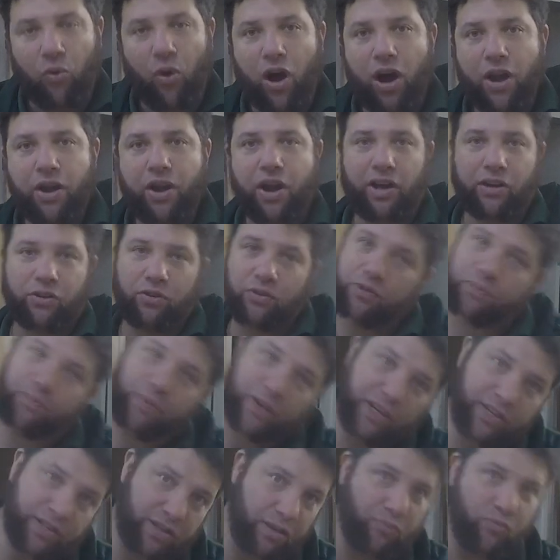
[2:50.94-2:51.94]
white knuckles
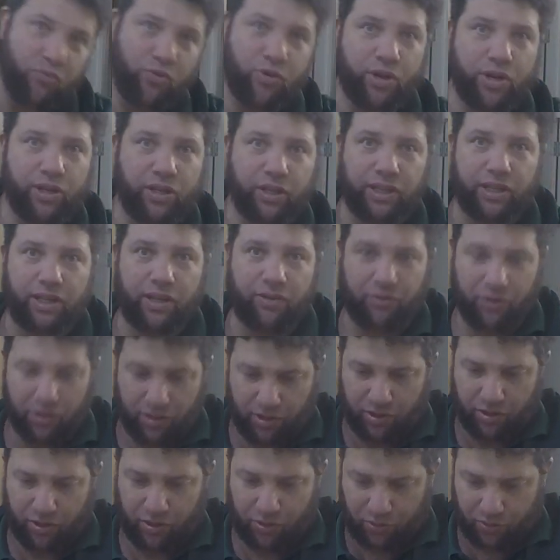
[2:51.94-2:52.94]
because I'm really giving
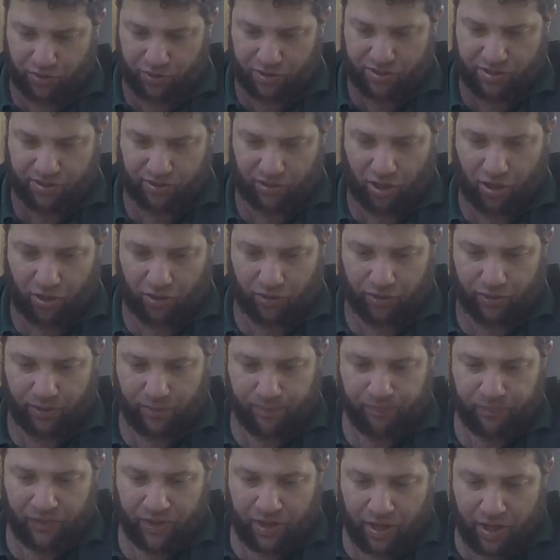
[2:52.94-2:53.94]
it a good slog.
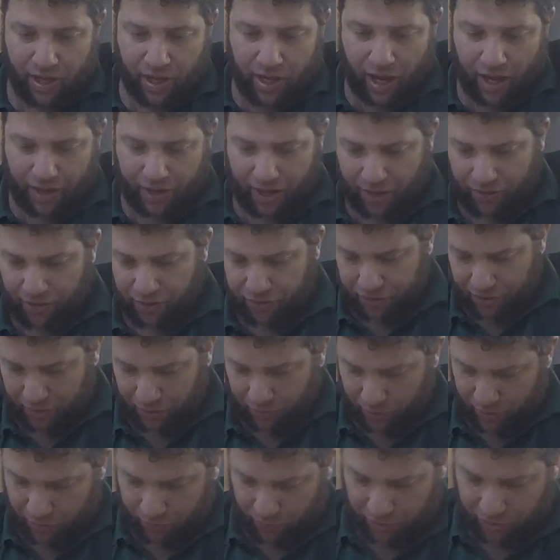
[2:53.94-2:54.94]
Another
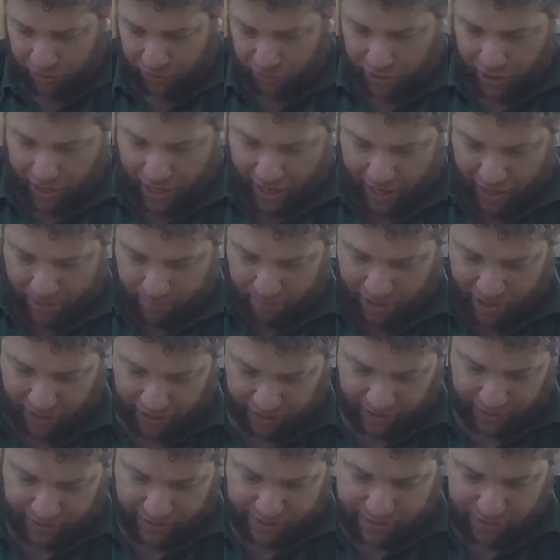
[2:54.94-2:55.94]
thing when we look at a hammer
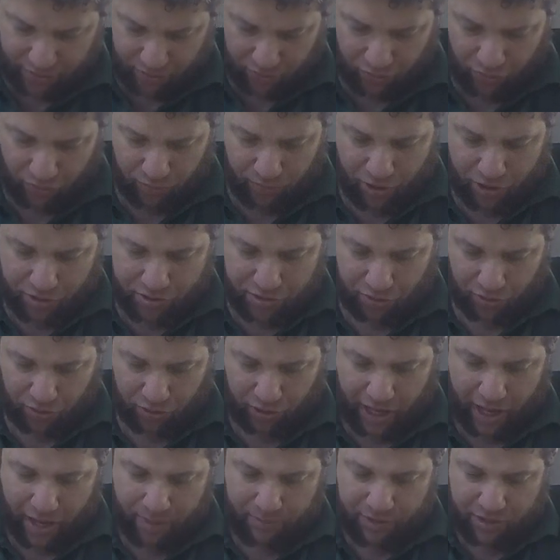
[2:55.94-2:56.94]
is almost
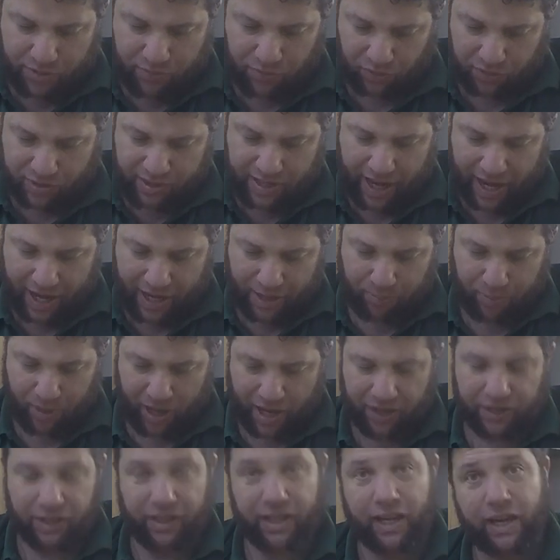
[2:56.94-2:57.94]
all hammers will taper
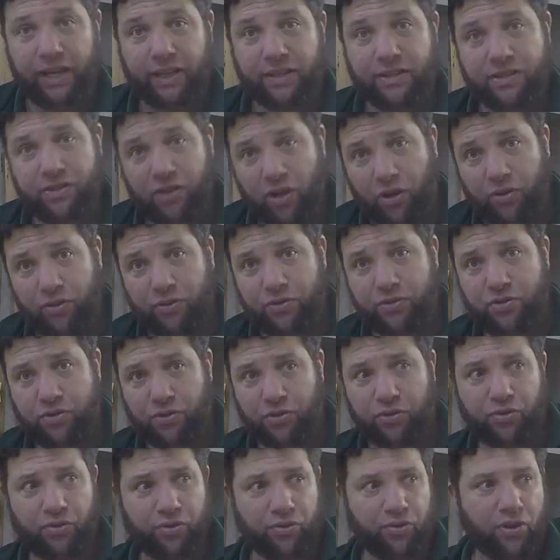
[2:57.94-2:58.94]
at the end. So
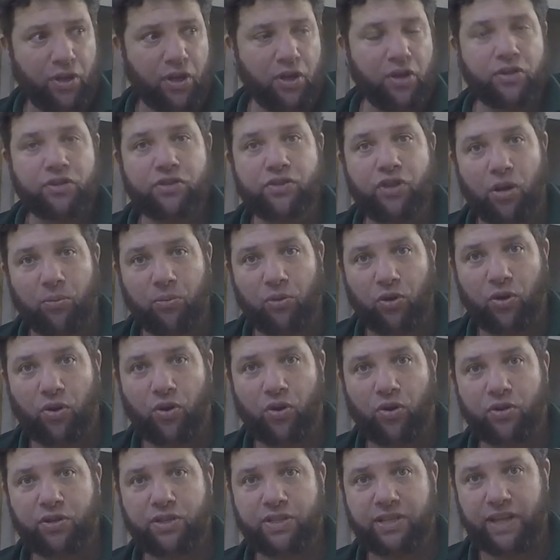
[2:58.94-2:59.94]
do
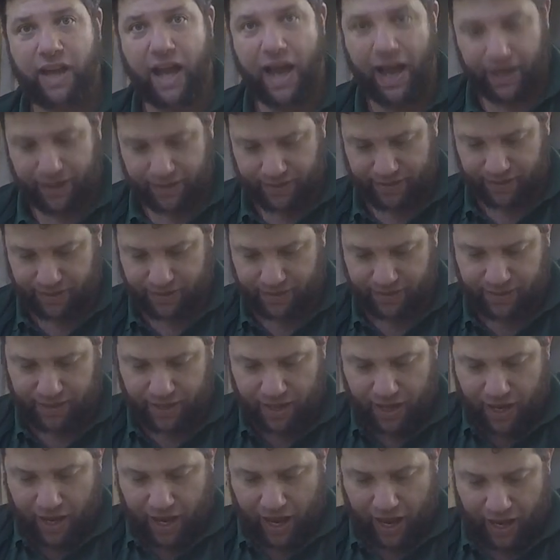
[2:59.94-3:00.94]
tomahawks and axes.
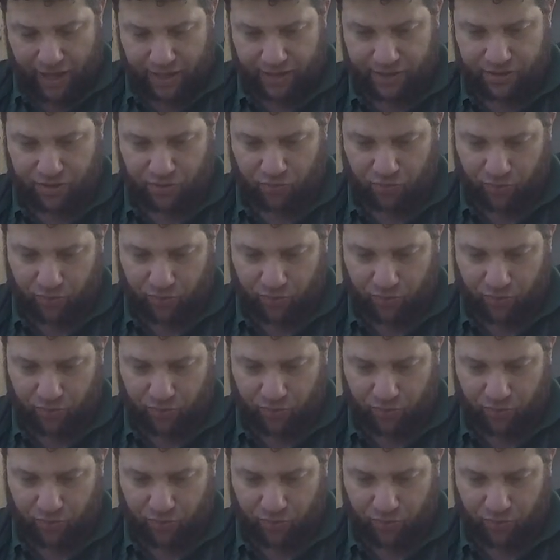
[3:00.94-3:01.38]
And the